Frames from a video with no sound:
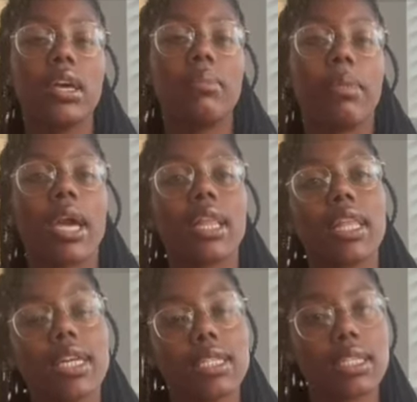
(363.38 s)
make
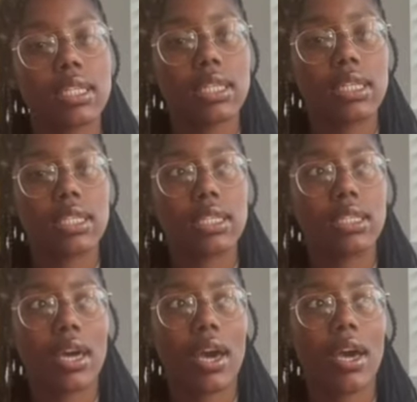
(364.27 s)

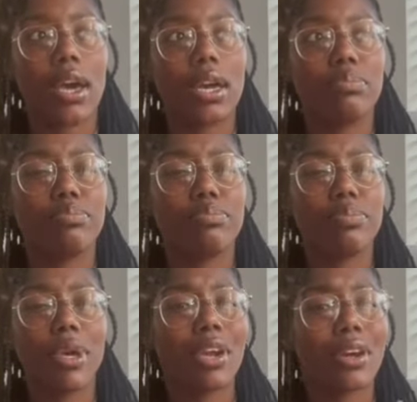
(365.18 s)
lessons. I had
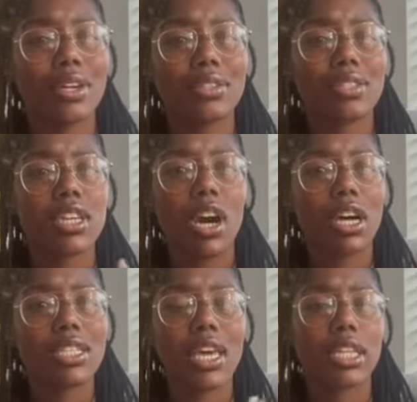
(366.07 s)
parents
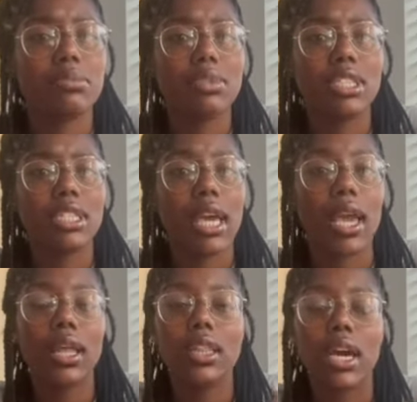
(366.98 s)
contact me at
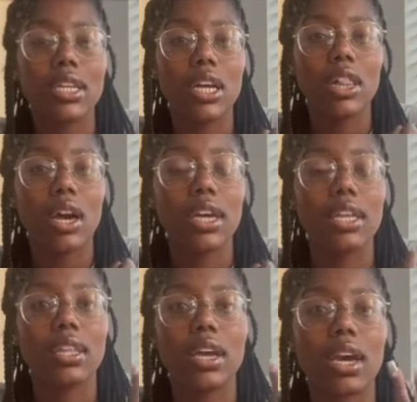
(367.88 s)
8, 9 o'clock
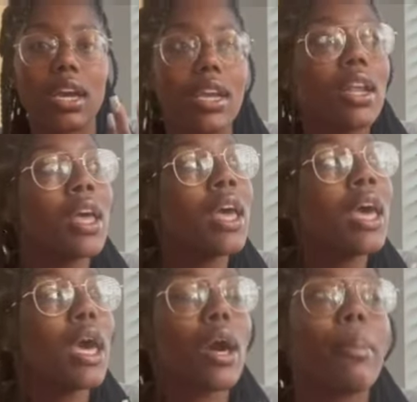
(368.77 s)
at night
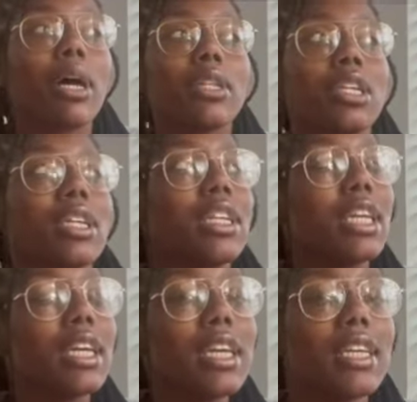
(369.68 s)
about their
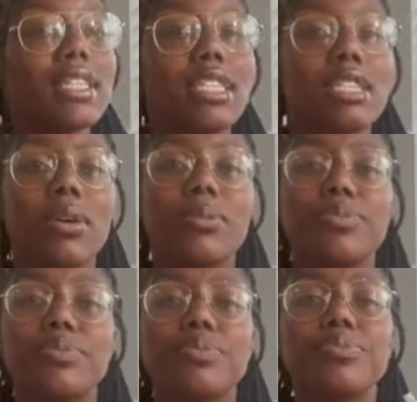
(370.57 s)
kids. So
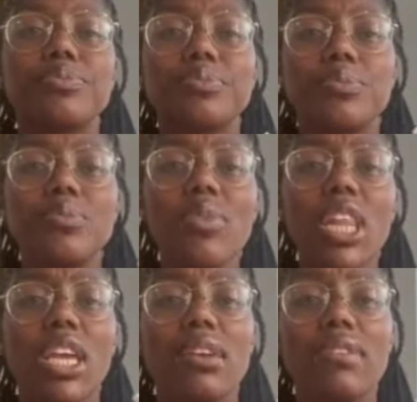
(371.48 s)

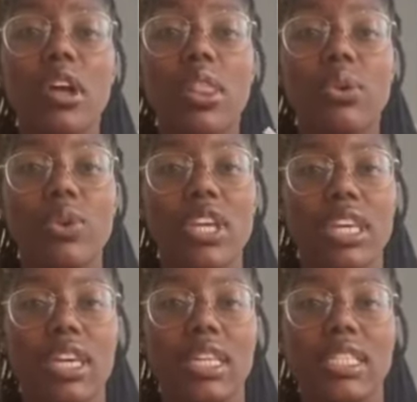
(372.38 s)
even on the
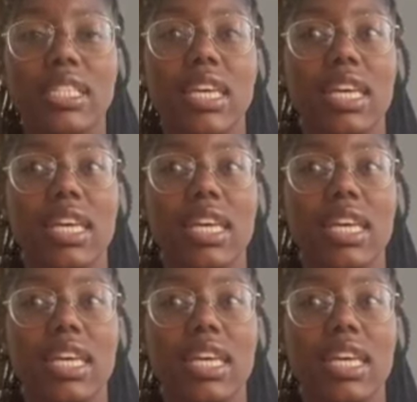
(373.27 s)
weekend,